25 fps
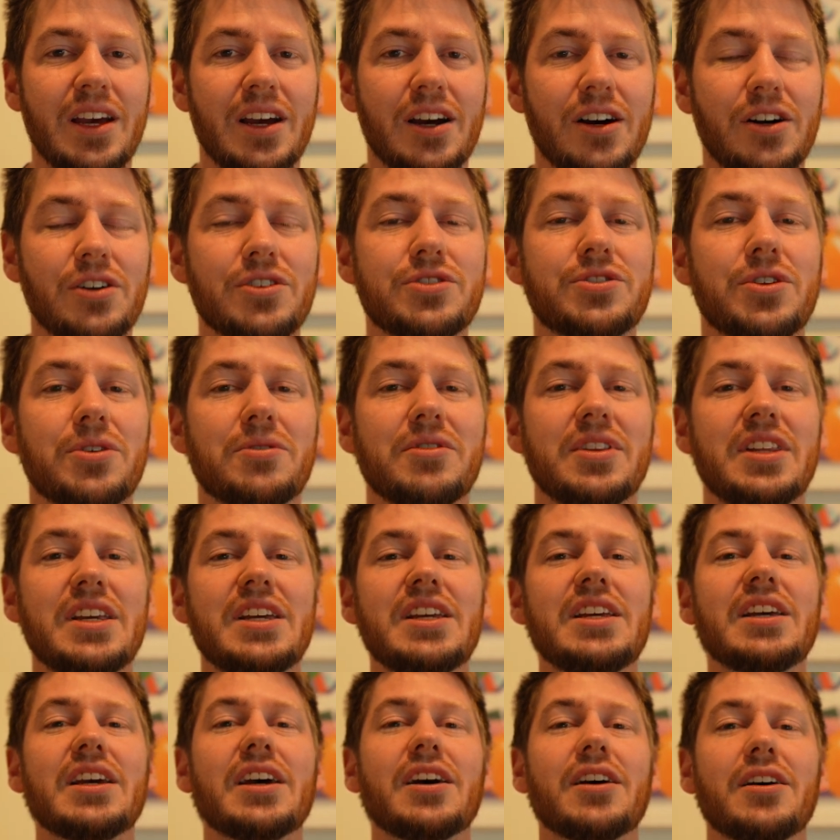Also,
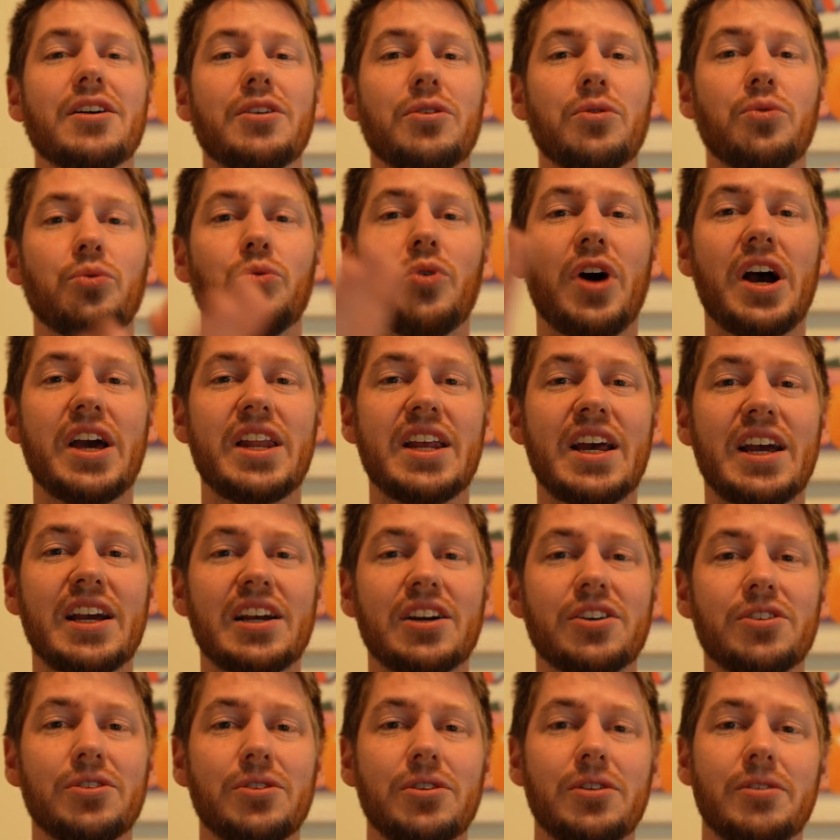the wide
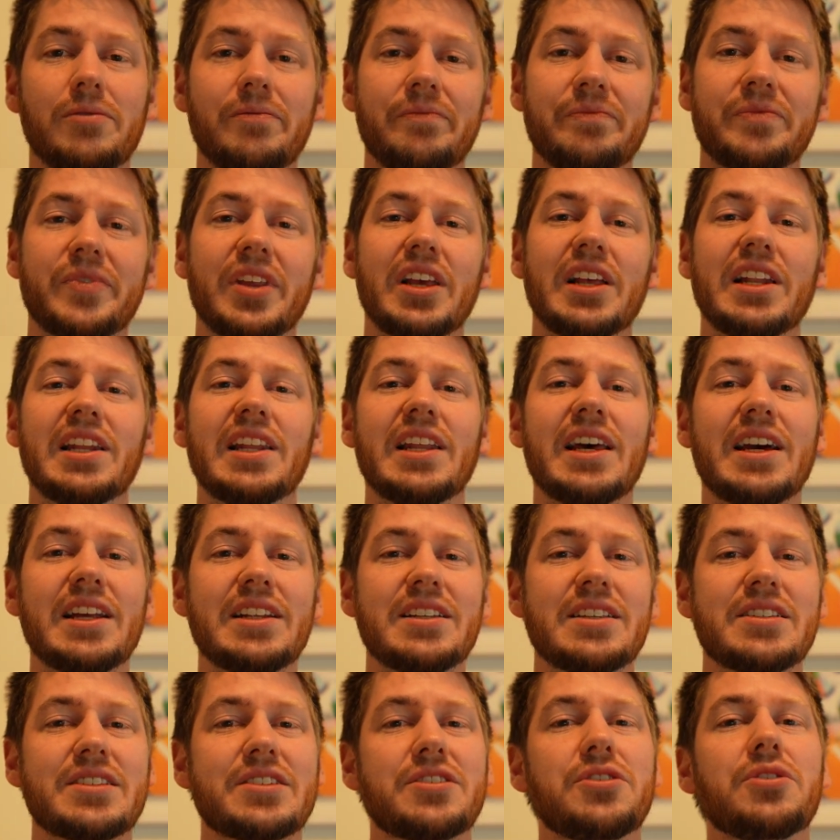angle
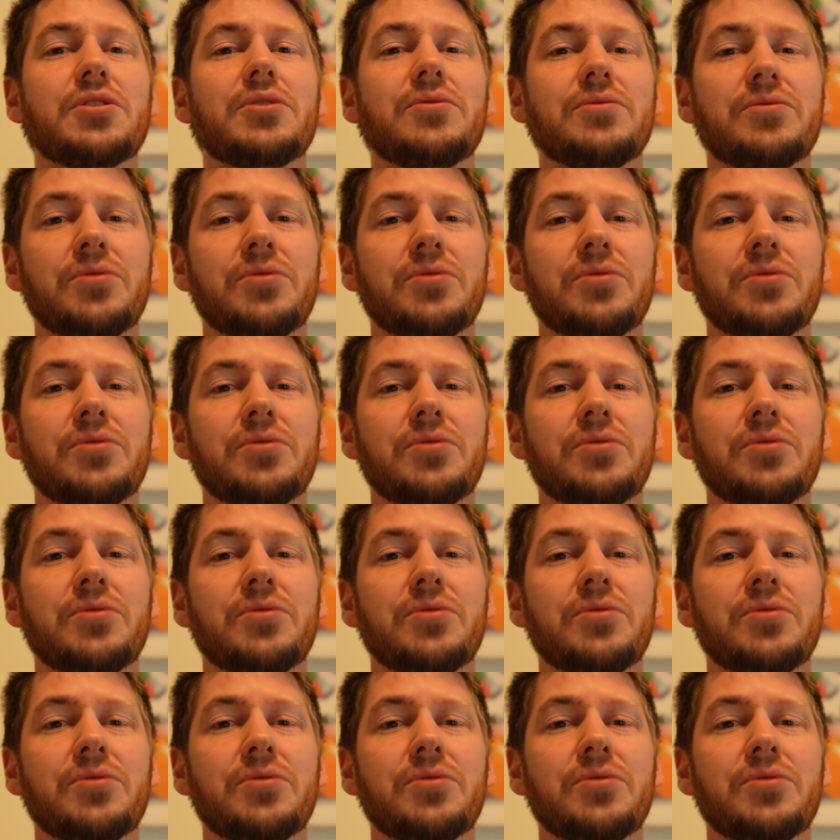lens, good